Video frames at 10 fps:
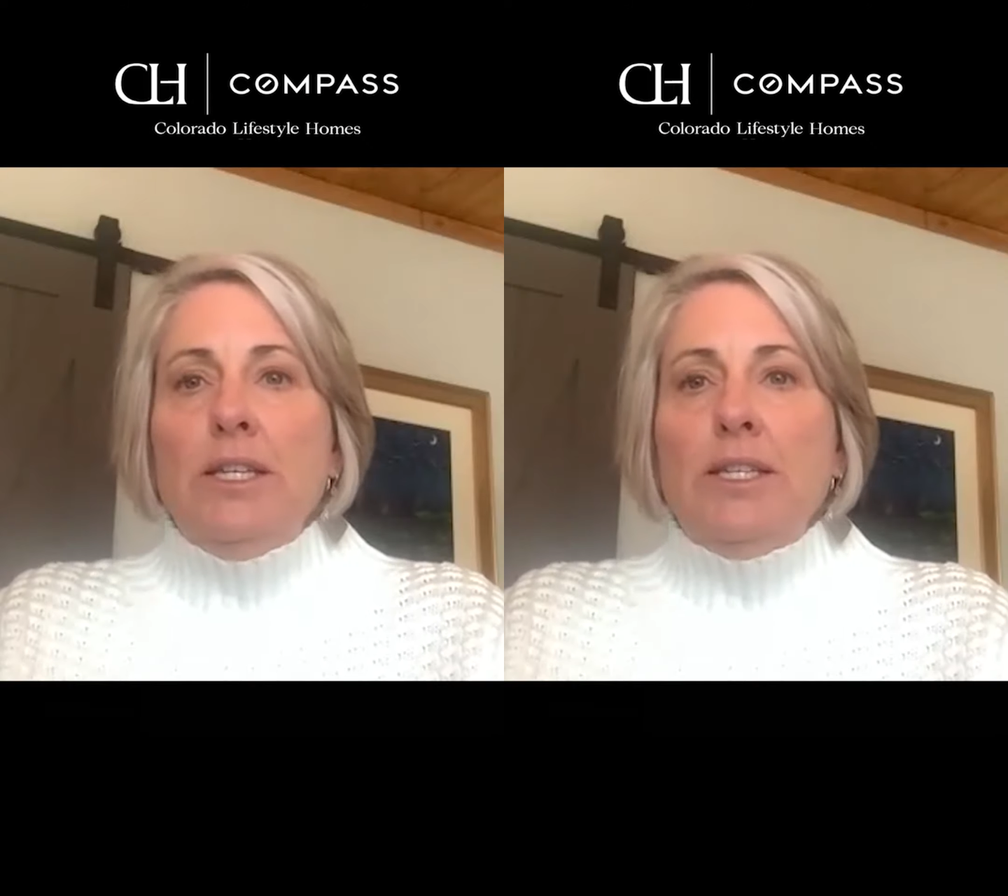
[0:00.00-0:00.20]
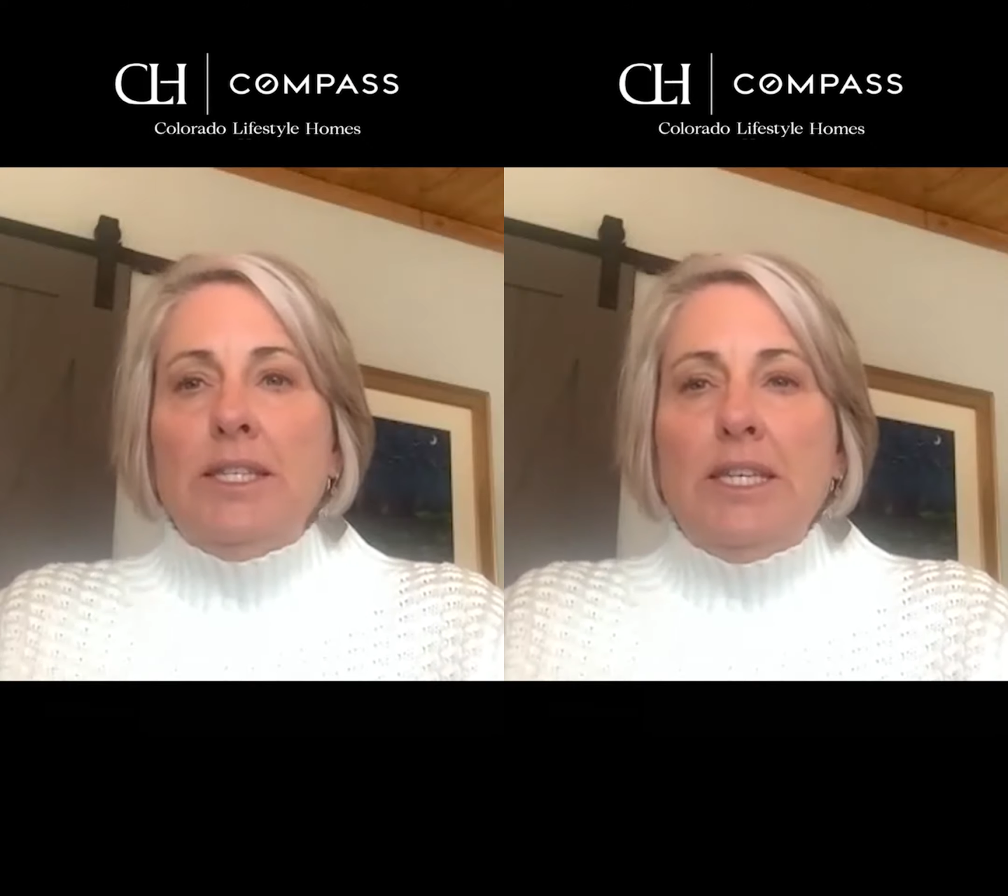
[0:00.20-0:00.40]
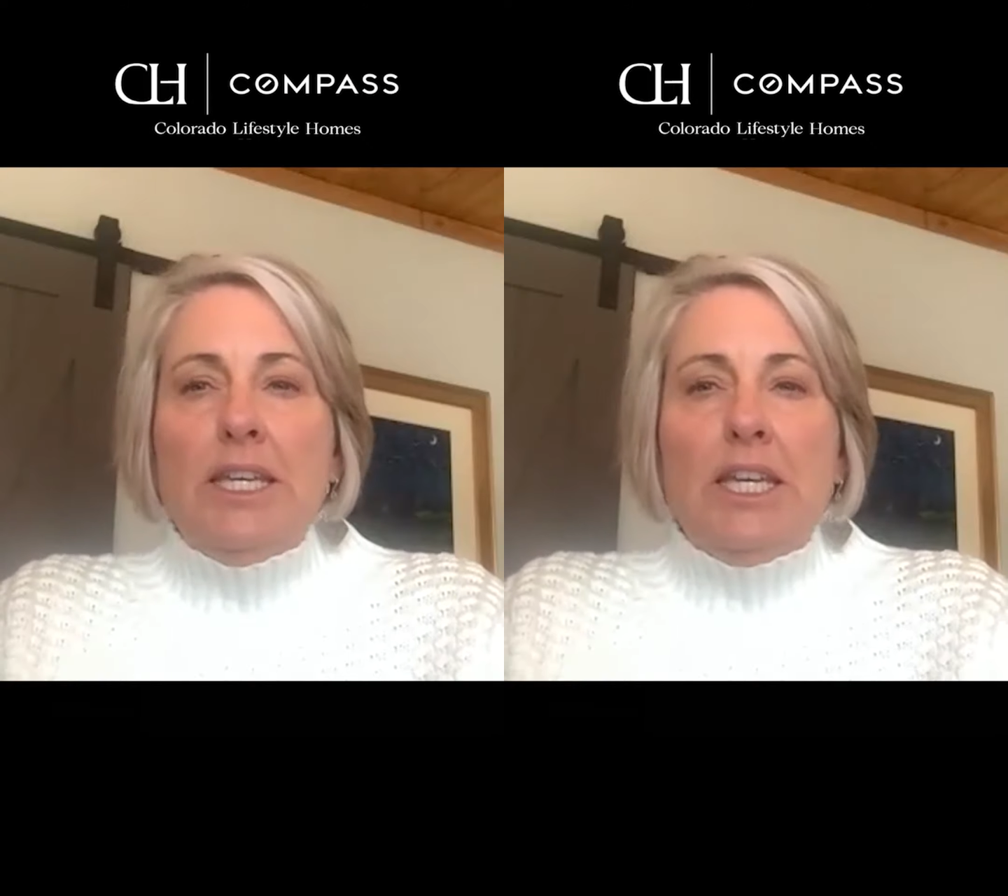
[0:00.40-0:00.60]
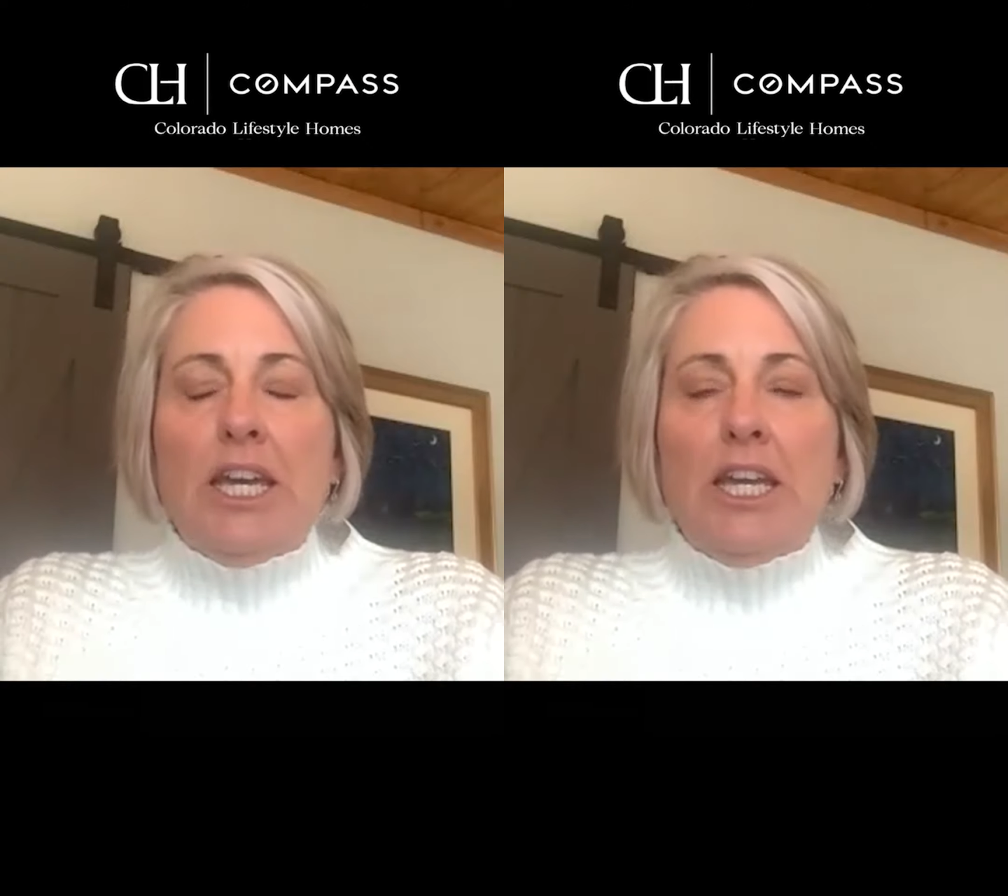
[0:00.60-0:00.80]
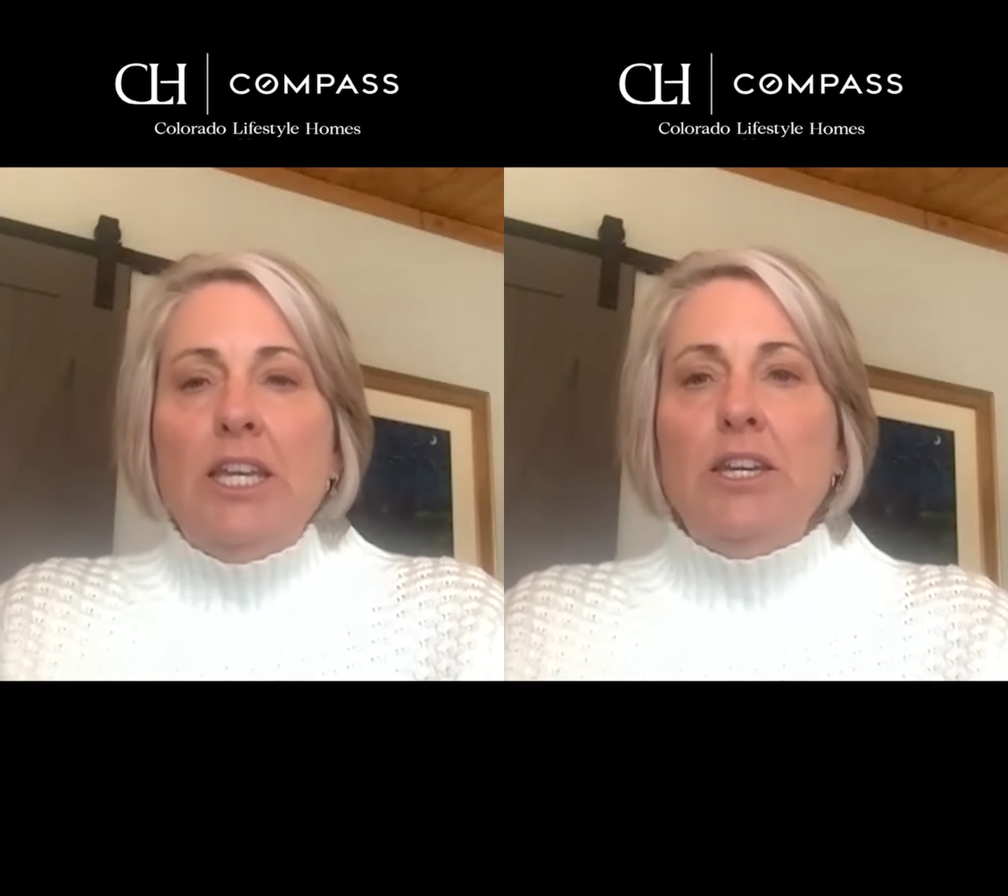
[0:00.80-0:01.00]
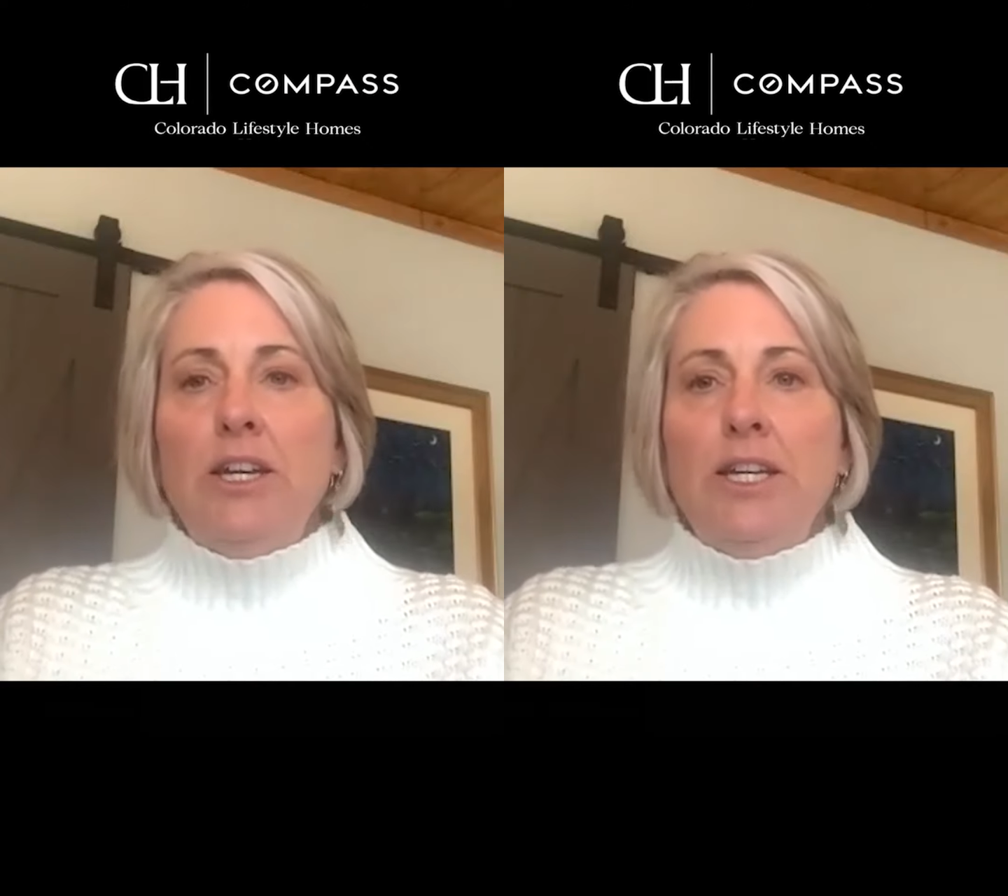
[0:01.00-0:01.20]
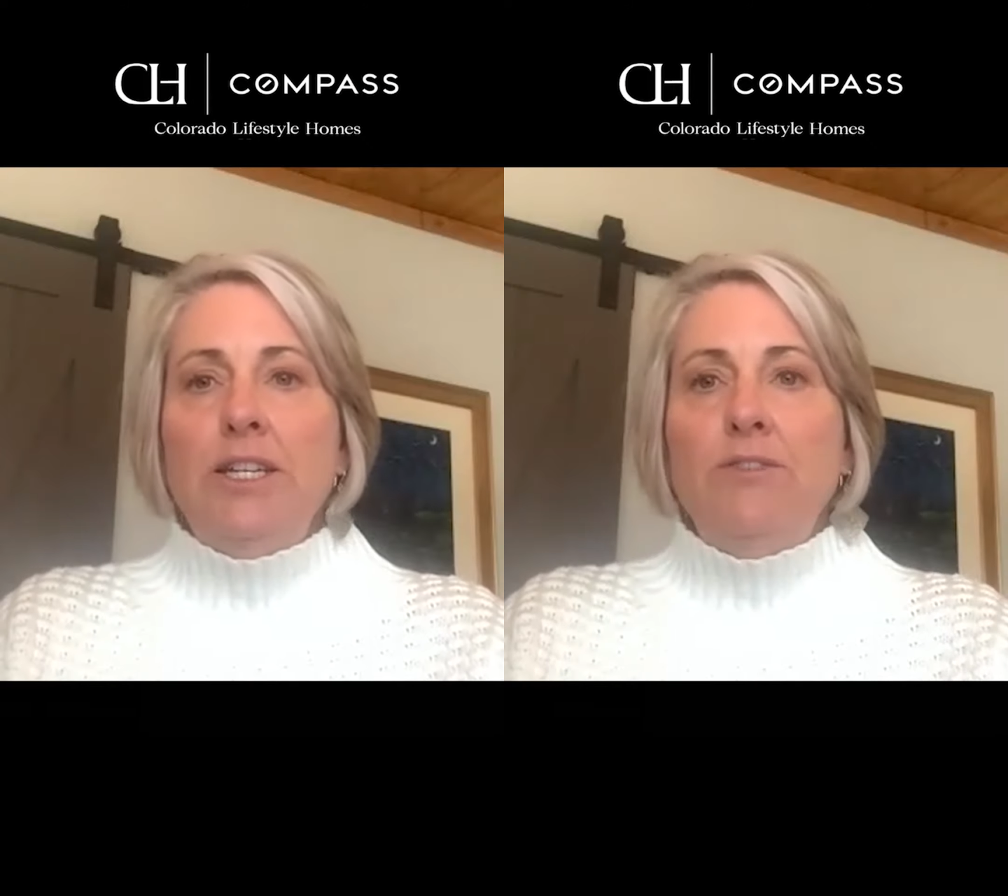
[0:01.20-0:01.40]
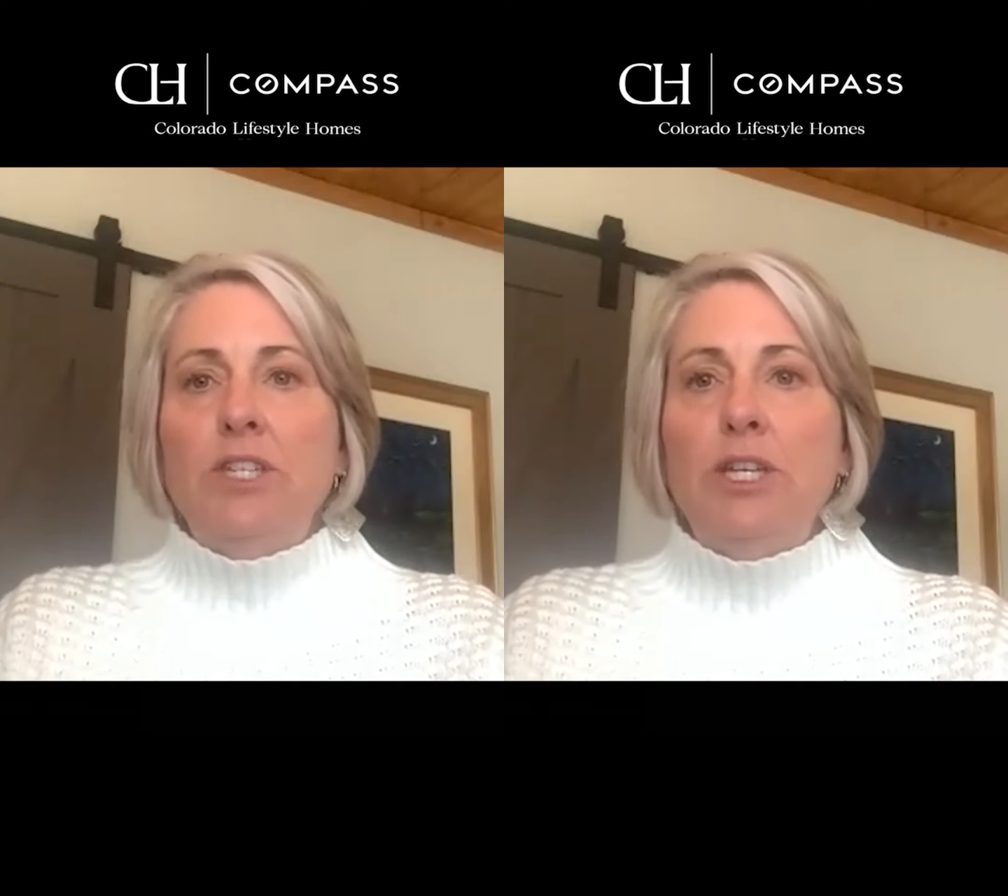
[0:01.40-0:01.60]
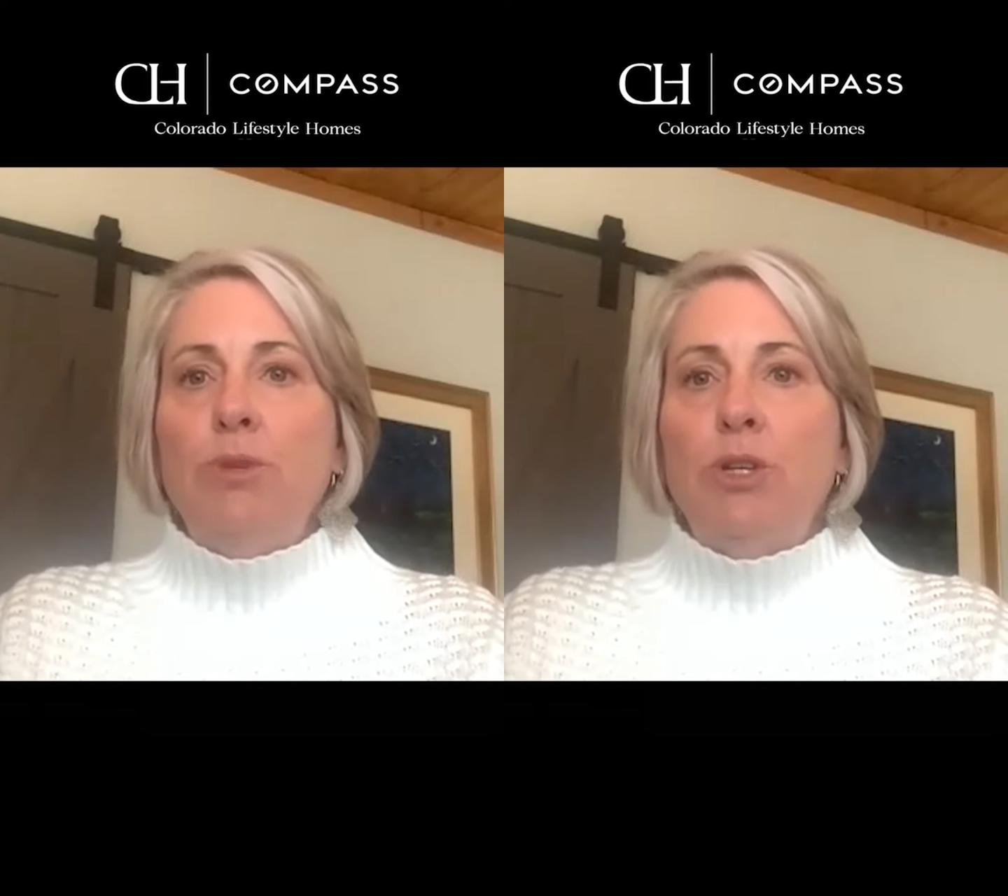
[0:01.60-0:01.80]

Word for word: see any kind of dip,